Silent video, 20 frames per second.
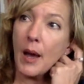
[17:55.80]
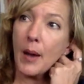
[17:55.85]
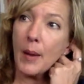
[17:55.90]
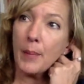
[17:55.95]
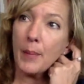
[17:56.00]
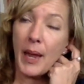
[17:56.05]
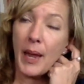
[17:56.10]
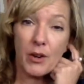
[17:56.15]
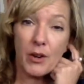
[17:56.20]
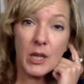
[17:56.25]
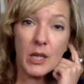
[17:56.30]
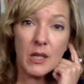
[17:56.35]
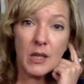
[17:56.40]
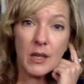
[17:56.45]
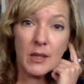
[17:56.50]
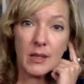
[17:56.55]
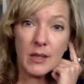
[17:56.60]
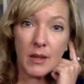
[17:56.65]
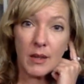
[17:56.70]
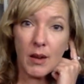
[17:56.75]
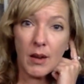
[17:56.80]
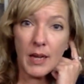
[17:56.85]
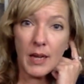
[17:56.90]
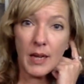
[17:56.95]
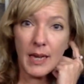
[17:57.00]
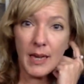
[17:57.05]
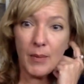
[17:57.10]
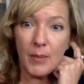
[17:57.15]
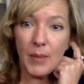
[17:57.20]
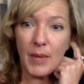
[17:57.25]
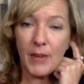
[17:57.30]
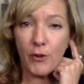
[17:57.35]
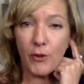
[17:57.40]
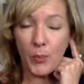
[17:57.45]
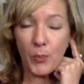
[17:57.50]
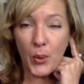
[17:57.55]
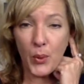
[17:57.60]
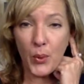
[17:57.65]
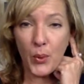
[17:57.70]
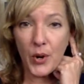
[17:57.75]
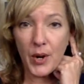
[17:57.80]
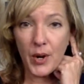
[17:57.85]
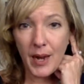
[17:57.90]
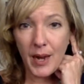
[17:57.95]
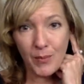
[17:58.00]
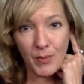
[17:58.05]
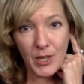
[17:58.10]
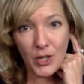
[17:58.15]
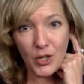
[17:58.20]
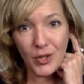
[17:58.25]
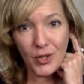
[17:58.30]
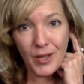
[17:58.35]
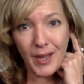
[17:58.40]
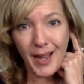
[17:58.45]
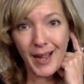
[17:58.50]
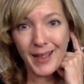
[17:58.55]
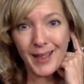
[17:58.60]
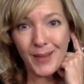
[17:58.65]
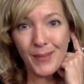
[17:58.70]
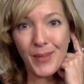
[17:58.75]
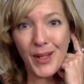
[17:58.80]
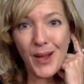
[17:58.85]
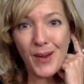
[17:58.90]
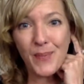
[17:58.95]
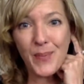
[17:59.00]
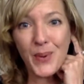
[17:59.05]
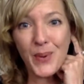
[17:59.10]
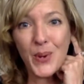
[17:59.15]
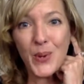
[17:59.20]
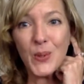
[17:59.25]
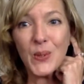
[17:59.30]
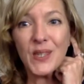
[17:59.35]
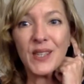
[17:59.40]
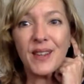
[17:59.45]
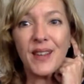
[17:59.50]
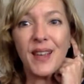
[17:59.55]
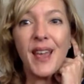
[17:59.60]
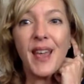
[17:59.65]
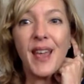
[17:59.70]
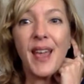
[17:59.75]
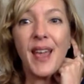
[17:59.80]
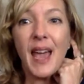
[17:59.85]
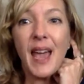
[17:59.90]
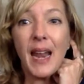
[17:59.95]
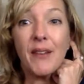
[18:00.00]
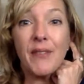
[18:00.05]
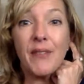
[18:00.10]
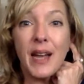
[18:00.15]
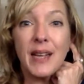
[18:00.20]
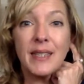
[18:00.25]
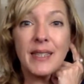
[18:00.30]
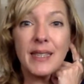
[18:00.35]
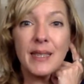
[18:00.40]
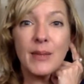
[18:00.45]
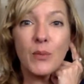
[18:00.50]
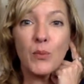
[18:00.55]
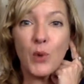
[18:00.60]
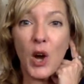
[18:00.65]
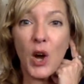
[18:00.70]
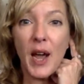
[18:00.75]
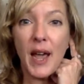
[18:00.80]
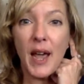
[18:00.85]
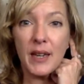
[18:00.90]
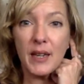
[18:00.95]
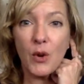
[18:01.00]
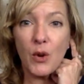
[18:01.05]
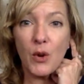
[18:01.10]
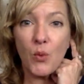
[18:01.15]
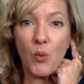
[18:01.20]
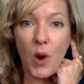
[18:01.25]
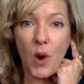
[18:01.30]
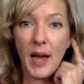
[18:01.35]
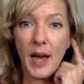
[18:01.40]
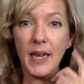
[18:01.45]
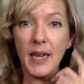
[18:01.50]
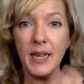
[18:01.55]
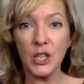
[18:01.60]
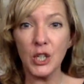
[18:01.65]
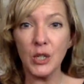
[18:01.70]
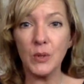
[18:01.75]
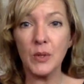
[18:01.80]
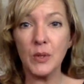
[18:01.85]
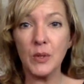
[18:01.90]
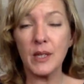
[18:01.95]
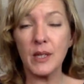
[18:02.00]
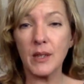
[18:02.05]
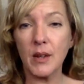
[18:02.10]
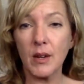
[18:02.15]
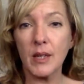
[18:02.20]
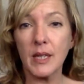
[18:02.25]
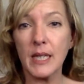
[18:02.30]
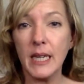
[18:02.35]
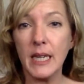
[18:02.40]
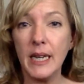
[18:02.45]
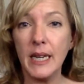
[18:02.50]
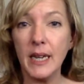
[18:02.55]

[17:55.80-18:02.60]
Um, Aaron does not eat beef or pork. I mentioned that in the blog post, and I've asked him why. I know why he chooses not